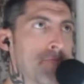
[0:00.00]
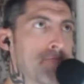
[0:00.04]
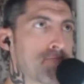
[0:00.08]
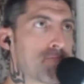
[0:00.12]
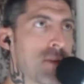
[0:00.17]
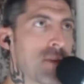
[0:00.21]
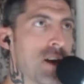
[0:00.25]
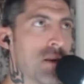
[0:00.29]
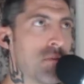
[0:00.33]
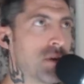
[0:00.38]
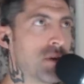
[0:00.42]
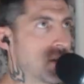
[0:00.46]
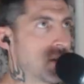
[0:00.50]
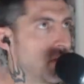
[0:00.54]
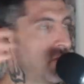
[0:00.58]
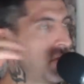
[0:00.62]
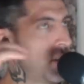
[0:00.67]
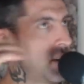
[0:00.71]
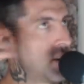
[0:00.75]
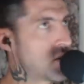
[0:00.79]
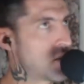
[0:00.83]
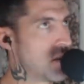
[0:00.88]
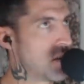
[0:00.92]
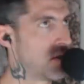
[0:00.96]
But to
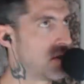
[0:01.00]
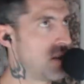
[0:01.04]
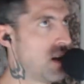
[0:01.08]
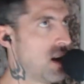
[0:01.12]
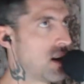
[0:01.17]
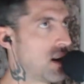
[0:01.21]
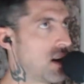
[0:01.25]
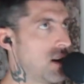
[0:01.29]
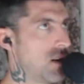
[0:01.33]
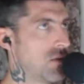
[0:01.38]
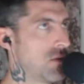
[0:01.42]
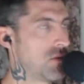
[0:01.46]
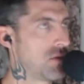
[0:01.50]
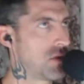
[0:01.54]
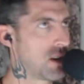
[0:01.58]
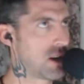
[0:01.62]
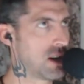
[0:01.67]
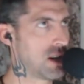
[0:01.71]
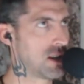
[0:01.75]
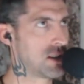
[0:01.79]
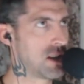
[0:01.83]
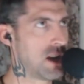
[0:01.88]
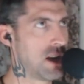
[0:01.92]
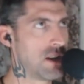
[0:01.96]
finish a thought I don't think
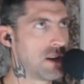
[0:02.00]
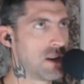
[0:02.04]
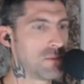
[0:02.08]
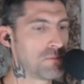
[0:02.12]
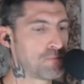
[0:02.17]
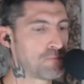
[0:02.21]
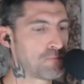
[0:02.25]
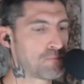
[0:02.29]
I tied up,